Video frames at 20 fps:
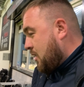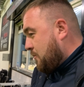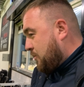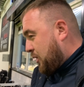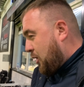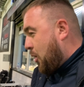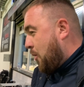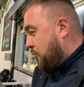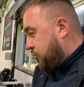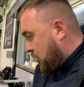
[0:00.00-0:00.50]
But
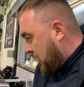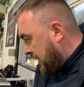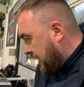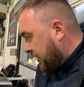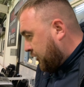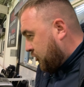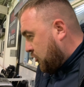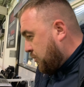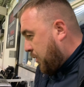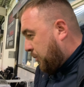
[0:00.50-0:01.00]
they're a
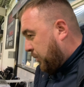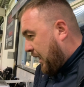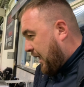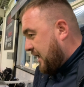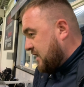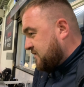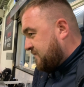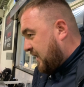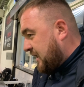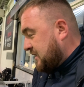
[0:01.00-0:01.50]
brilliant group of
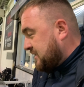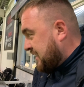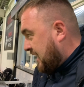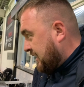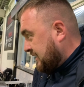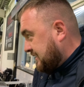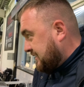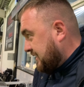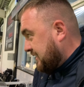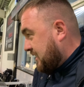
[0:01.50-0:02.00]
players, very
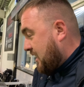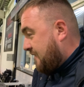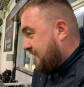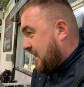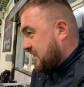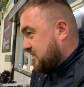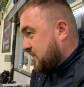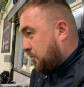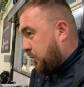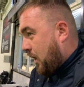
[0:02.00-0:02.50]
talented, that have
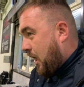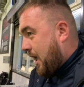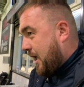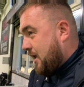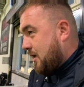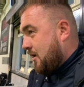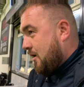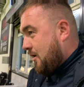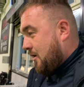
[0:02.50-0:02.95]
had to play,